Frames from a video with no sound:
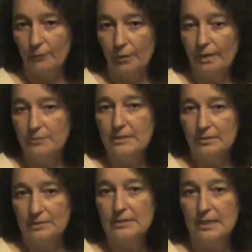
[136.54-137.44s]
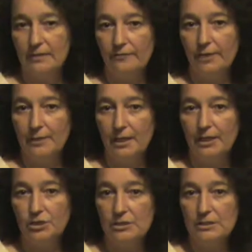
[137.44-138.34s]
he was at the State Environmental
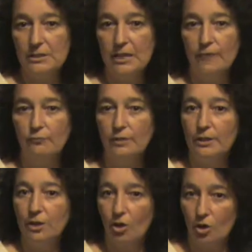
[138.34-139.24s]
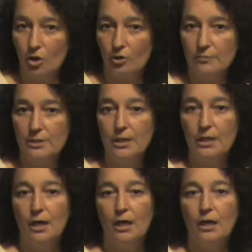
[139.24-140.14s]
Agency that really harmed
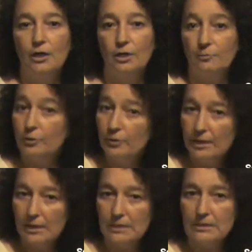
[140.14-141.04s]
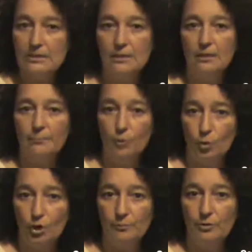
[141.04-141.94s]
communities,
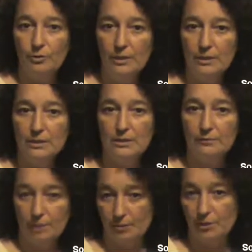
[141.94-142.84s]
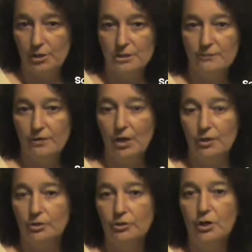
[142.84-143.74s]
poor communities, and communities of
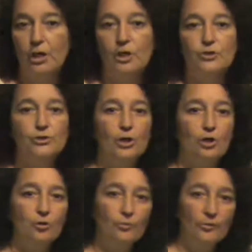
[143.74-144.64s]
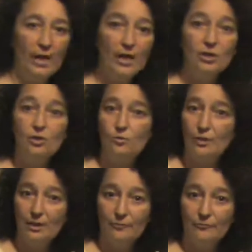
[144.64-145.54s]
color. So they knew
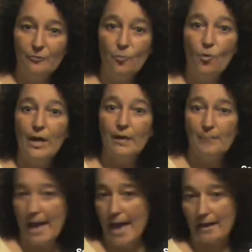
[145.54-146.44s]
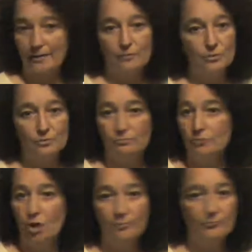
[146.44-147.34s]
him from way back. That was
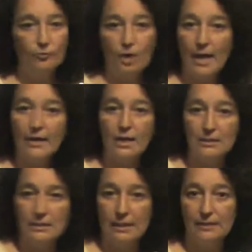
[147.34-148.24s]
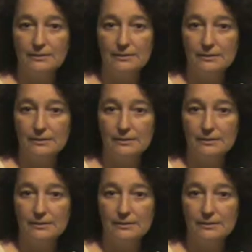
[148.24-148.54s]
long before I got to Texas.